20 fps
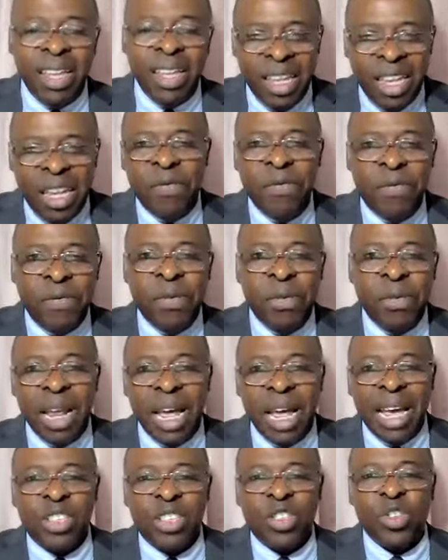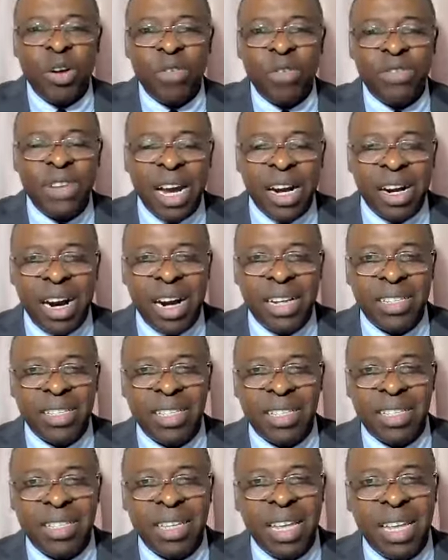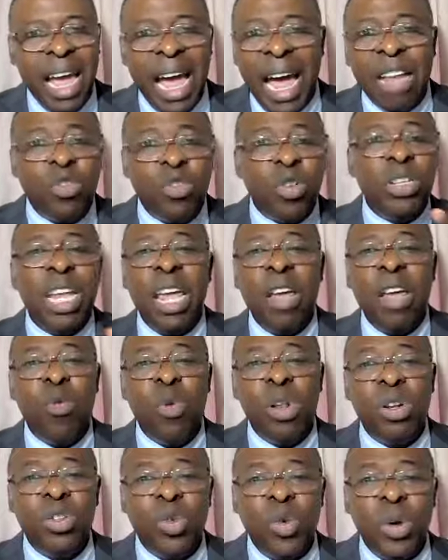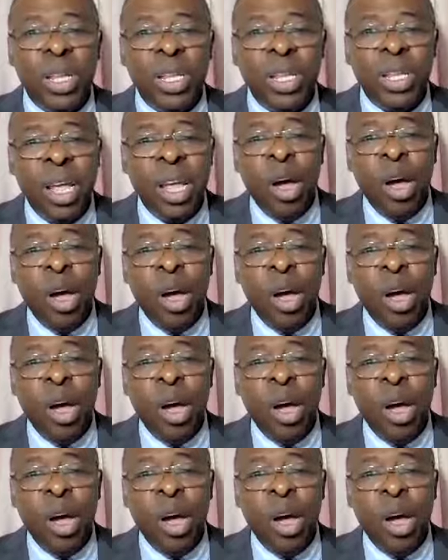even and solve that crisis. And today we'll do it.